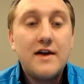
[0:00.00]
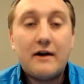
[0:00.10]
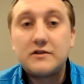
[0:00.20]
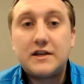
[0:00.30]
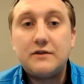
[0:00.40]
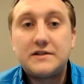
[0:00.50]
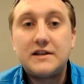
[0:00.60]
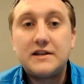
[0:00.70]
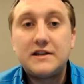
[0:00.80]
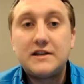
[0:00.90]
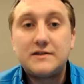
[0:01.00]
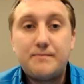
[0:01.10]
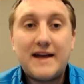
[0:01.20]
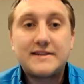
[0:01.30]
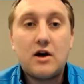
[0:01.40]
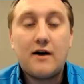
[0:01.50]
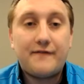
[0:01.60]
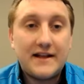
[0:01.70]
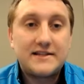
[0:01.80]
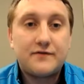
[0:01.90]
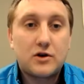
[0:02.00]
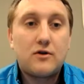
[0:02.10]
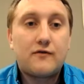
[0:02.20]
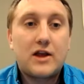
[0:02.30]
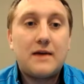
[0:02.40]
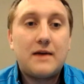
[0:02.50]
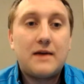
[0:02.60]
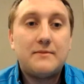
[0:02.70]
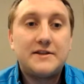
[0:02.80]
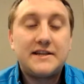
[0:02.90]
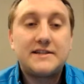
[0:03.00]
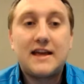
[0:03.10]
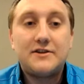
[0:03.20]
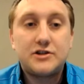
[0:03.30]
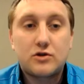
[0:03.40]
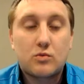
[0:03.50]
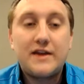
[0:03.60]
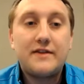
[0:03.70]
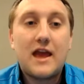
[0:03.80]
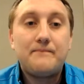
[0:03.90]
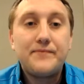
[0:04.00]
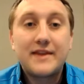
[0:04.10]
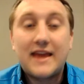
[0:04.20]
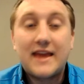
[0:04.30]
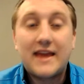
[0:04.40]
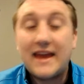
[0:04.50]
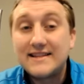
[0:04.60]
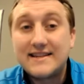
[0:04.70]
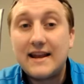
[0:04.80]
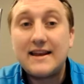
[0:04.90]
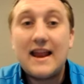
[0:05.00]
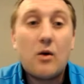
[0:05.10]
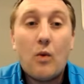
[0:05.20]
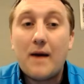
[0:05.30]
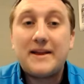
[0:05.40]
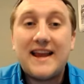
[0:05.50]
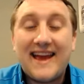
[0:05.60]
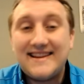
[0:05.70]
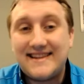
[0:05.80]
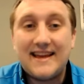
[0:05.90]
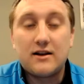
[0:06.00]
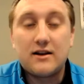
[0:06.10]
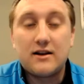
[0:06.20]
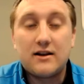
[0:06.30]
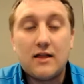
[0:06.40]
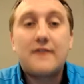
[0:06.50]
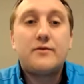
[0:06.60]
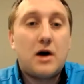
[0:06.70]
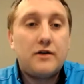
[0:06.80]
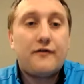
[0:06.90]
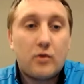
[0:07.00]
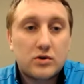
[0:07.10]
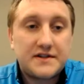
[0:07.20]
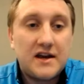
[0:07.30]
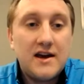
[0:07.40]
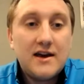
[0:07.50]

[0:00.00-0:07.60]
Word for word: That was Houston's best offensive turnover game of the season. They had just three in the game. Kansas had a whopping 18, a lot of them unforced.